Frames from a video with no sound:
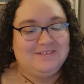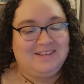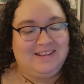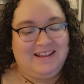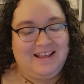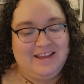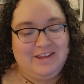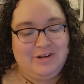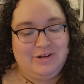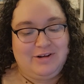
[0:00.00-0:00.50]

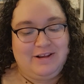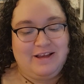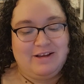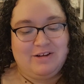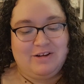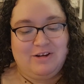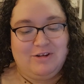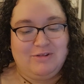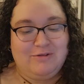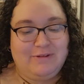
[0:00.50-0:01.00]
Like, you're
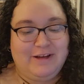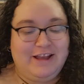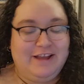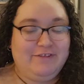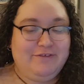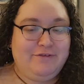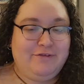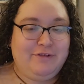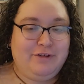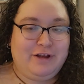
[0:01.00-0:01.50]
like, oh
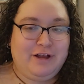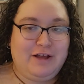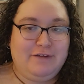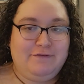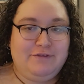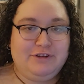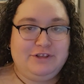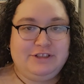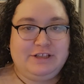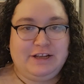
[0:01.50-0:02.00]
wait, forgot
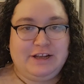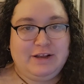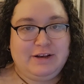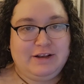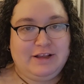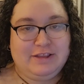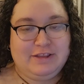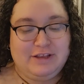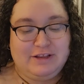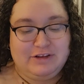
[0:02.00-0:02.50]
for a
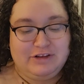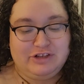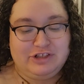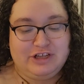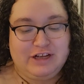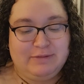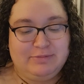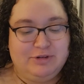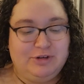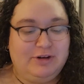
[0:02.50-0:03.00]
second at the end of the
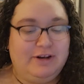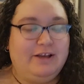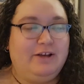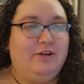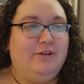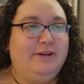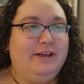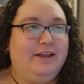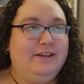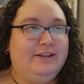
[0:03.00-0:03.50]
chapter, you're like,
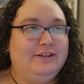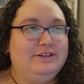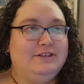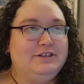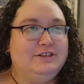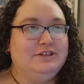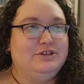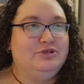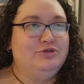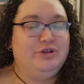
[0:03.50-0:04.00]
oh yeah, this
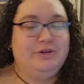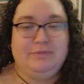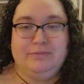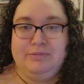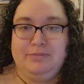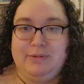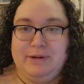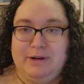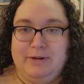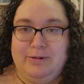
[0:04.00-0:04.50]
is a dream,
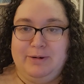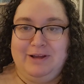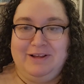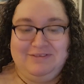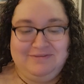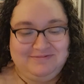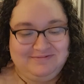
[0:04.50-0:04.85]
by the way.